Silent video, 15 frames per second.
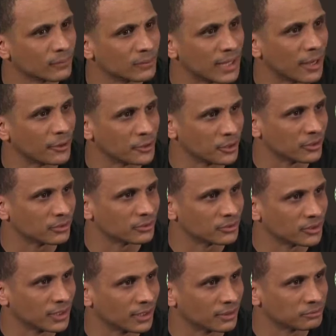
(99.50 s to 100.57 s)
Now you're going to
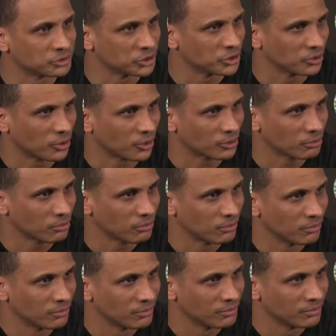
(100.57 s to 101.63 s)
say I shouldn't have called
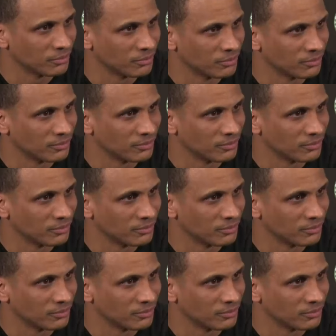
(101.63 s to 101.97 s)
him?